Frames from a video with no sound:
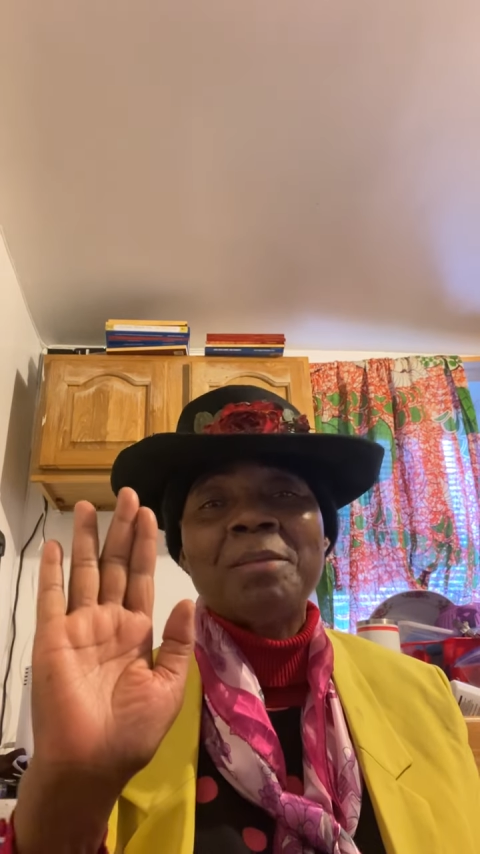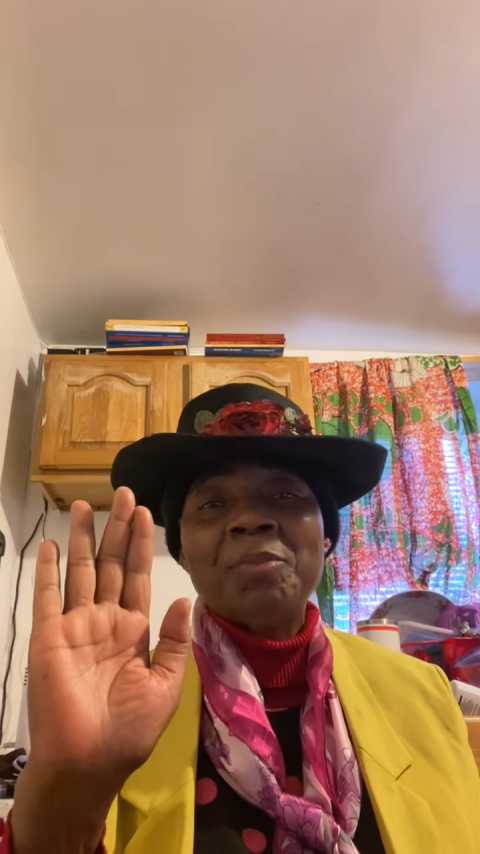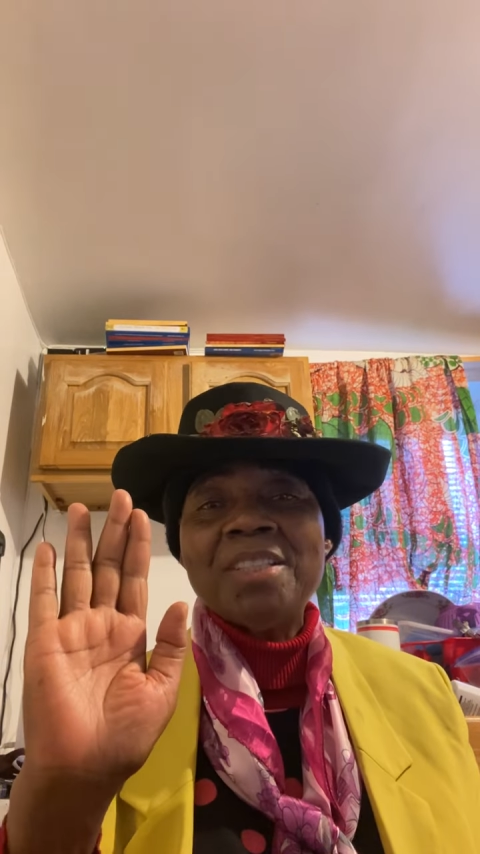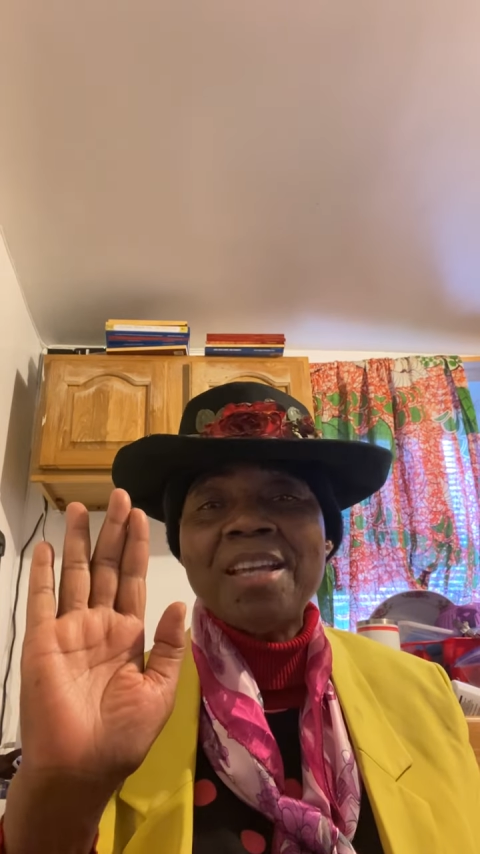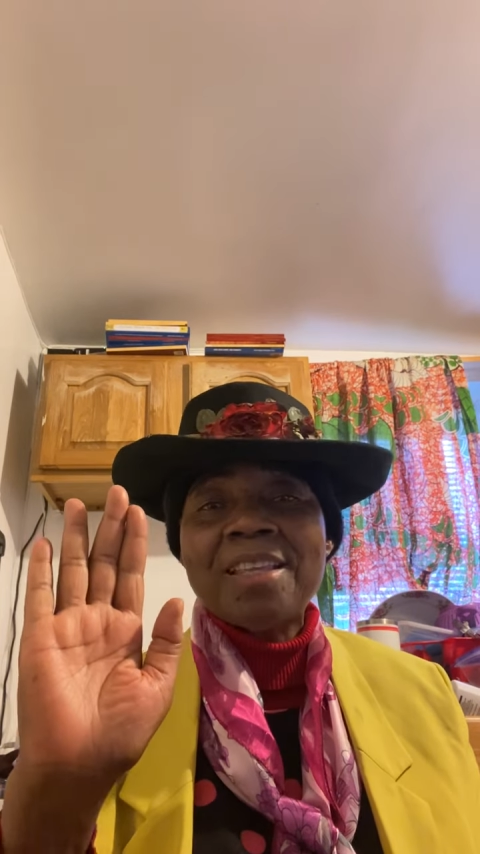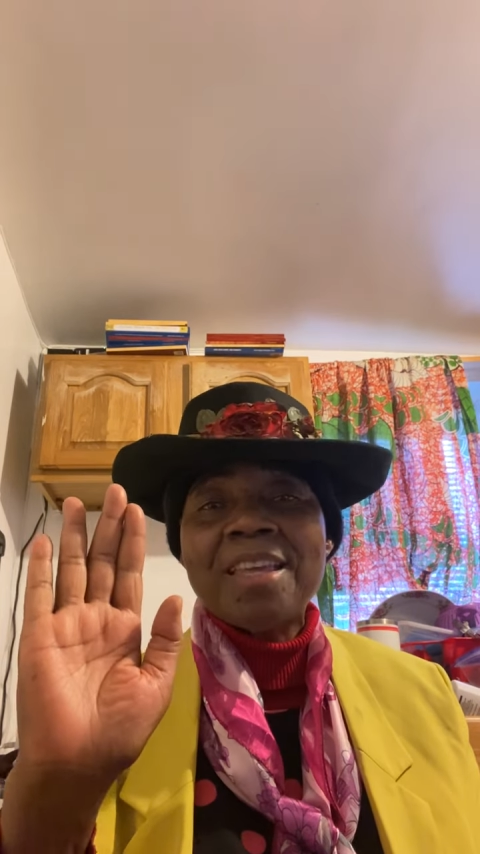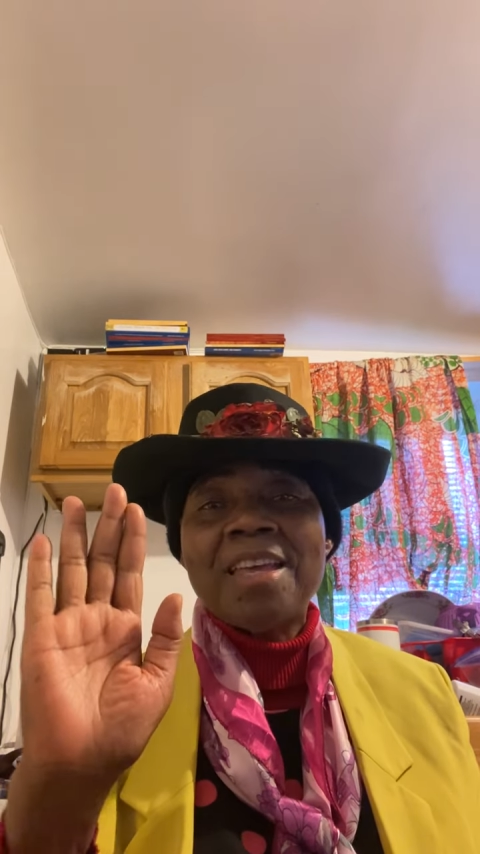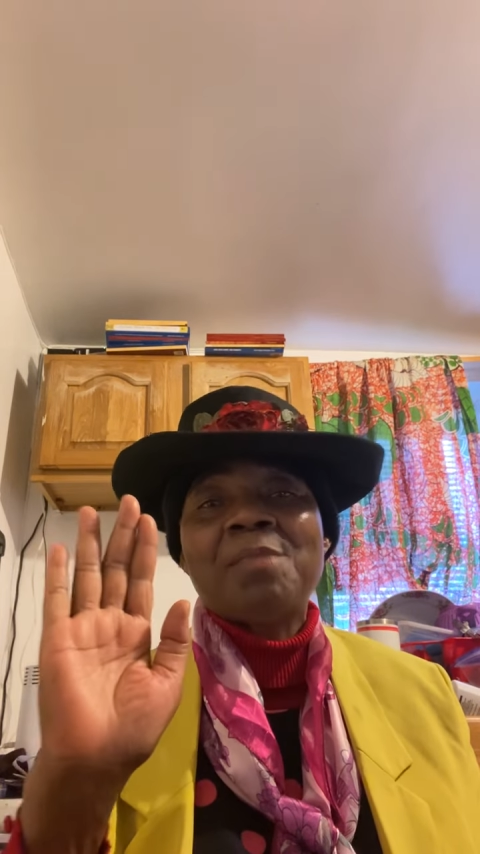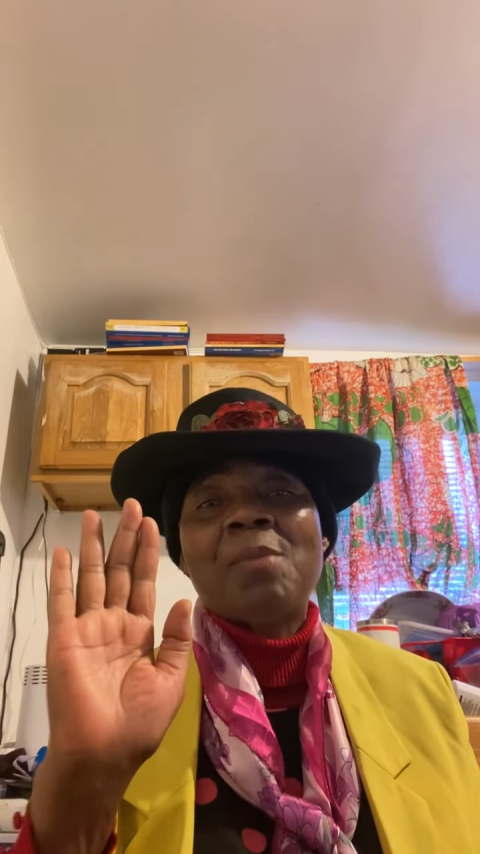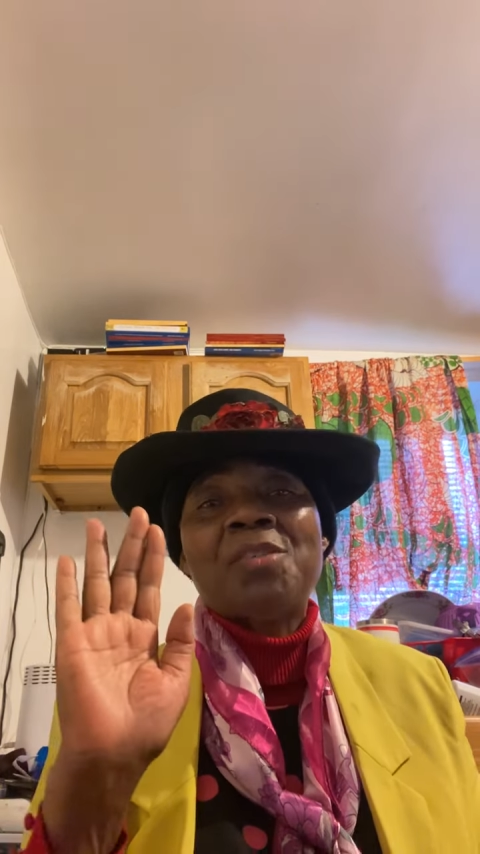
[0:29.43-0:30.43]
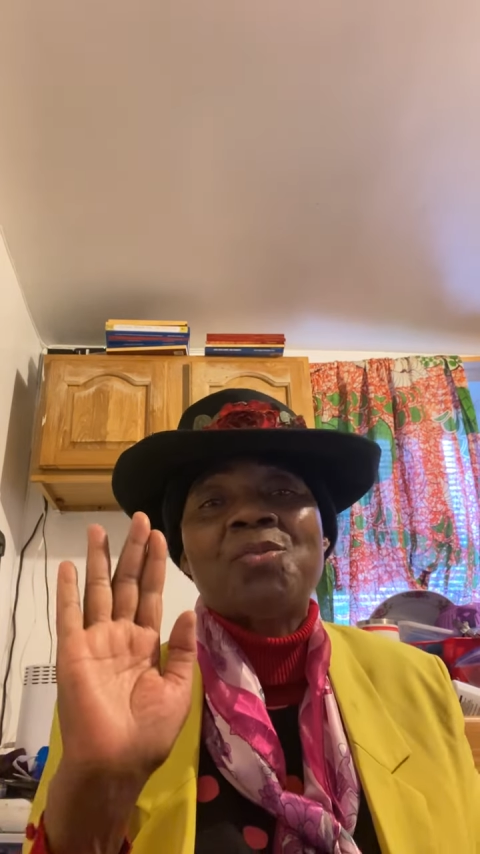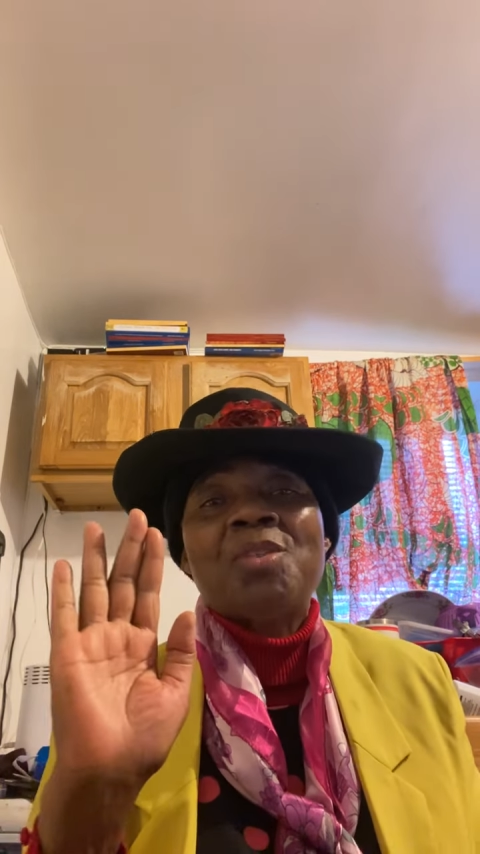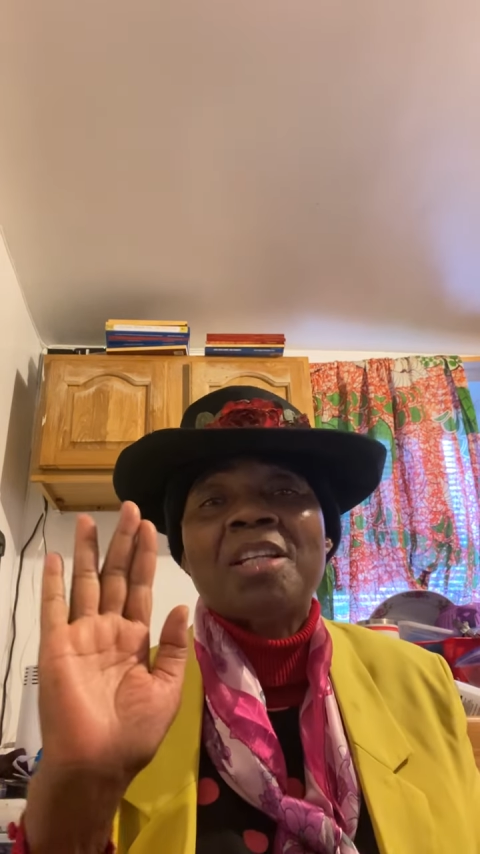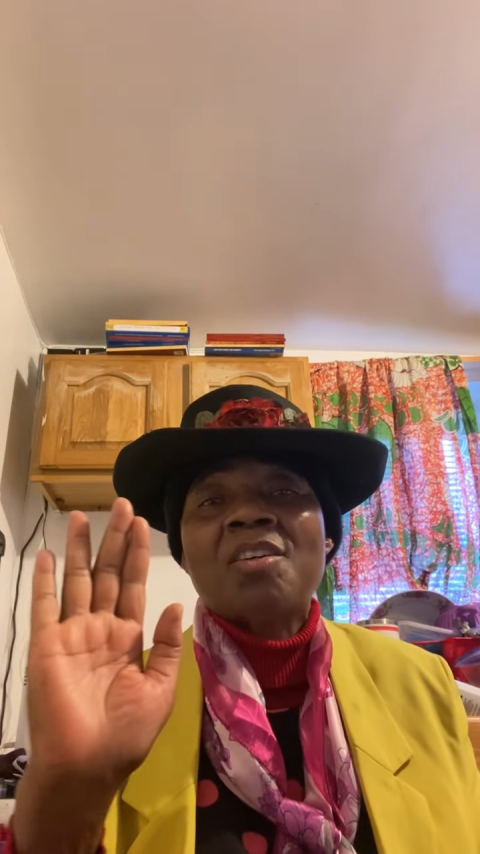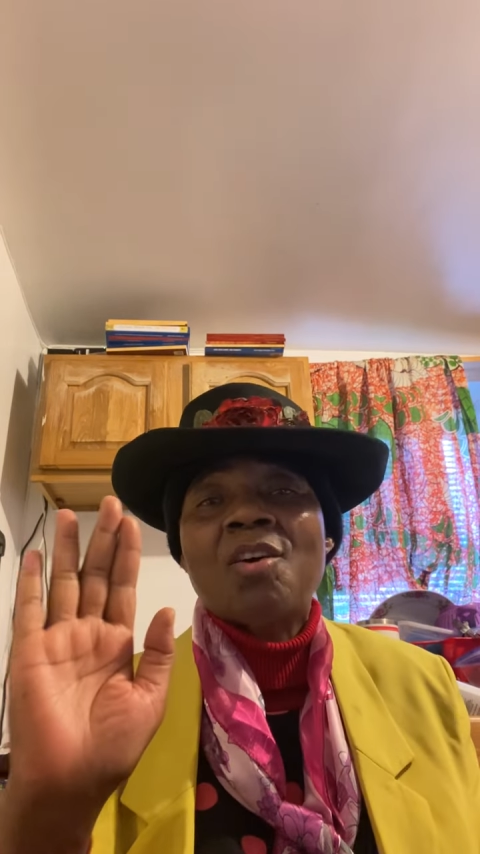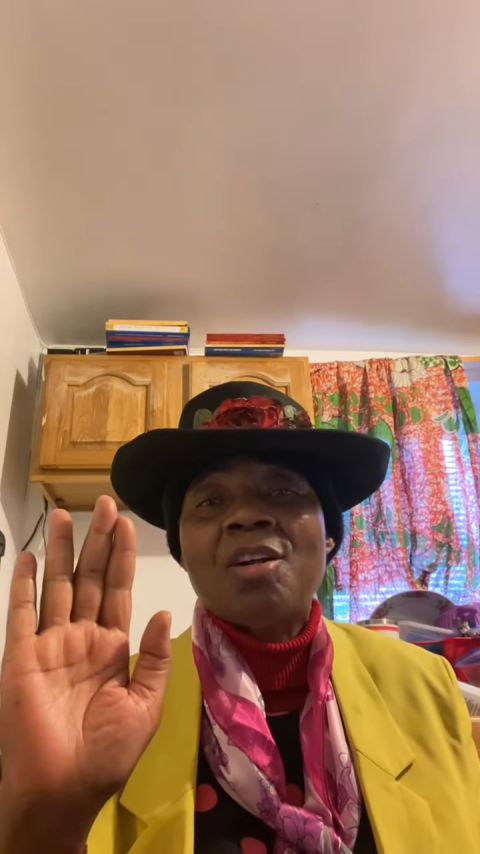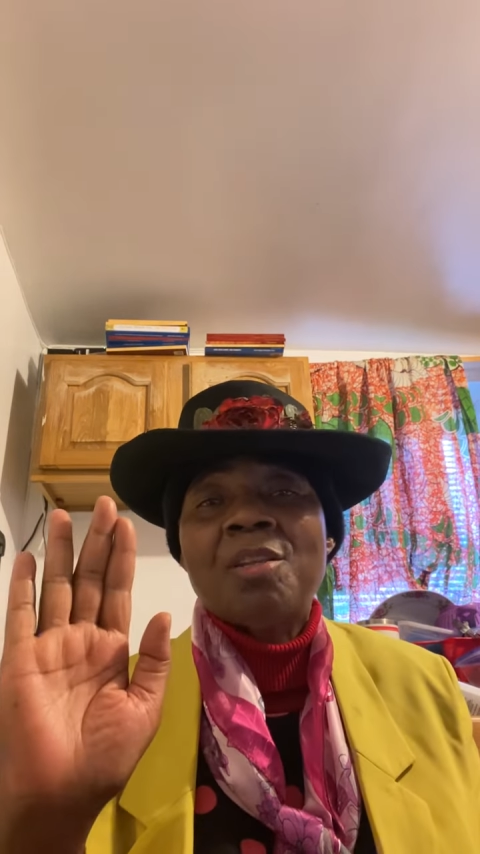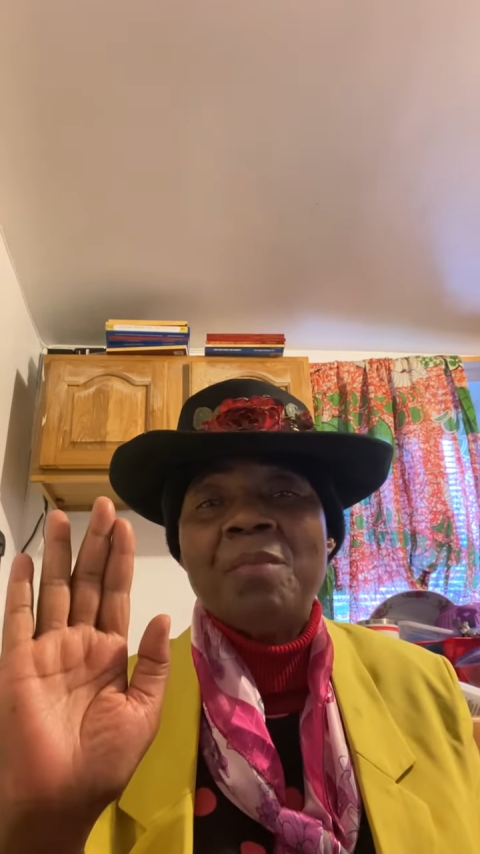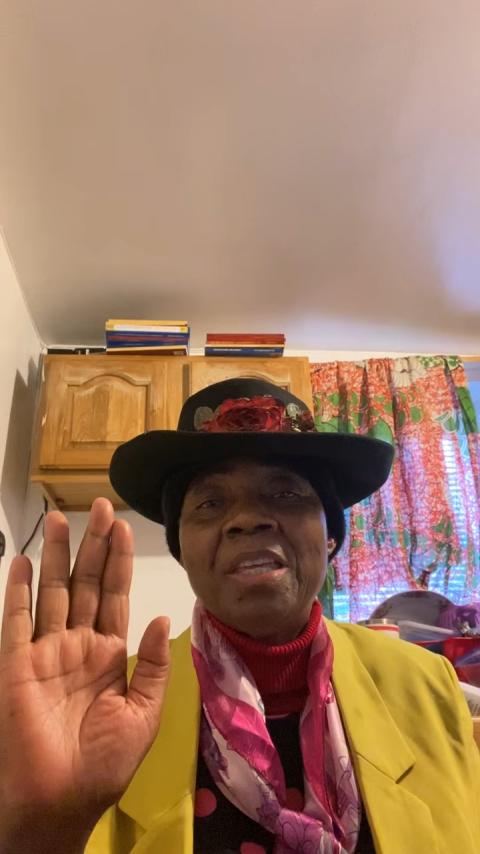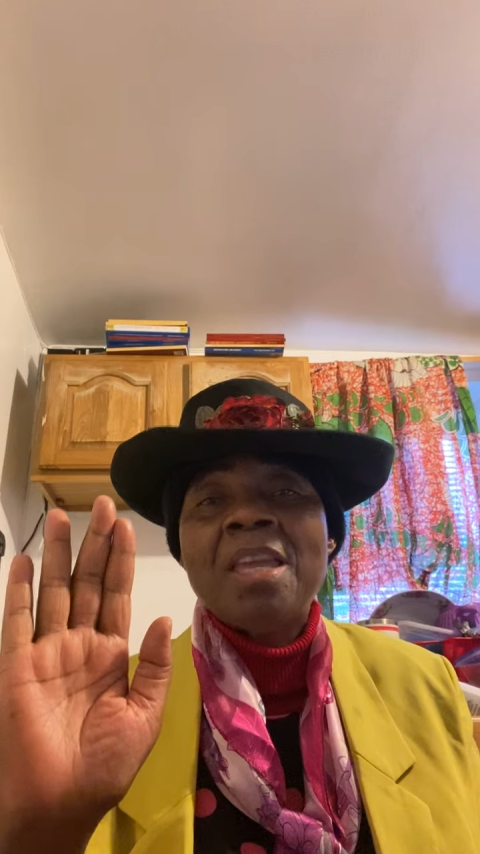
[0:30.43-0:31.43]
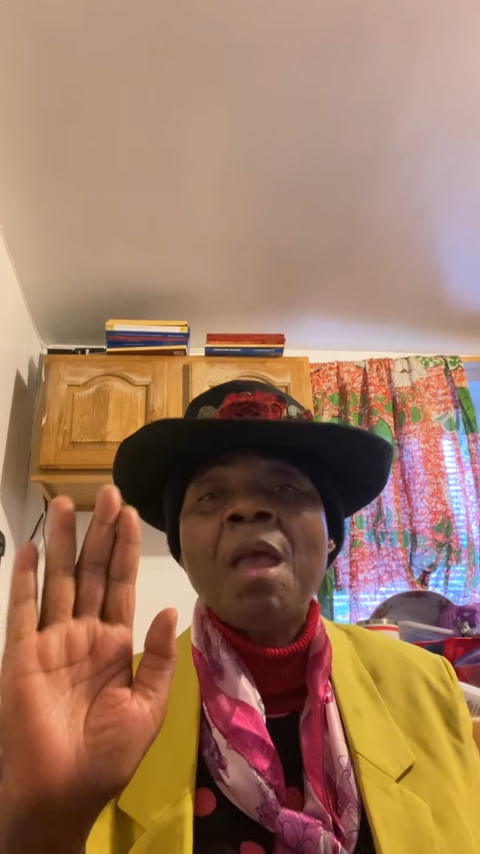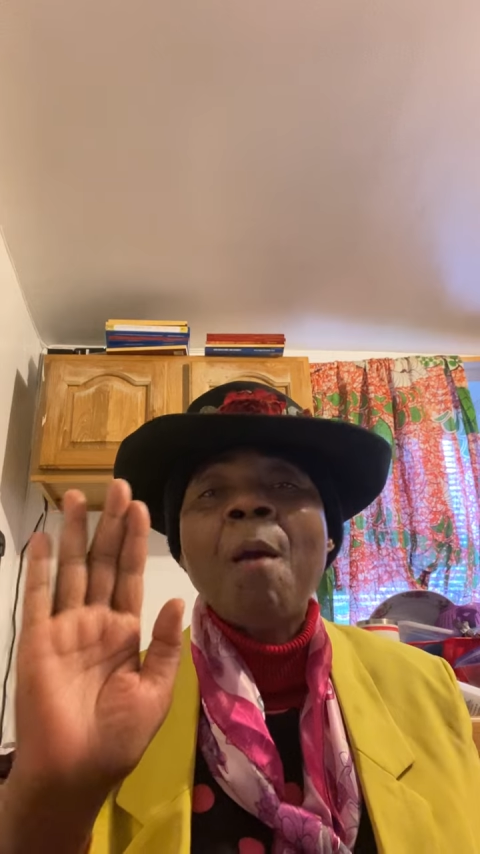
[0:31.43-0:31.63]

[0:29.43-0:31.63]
Mundeke as my student called me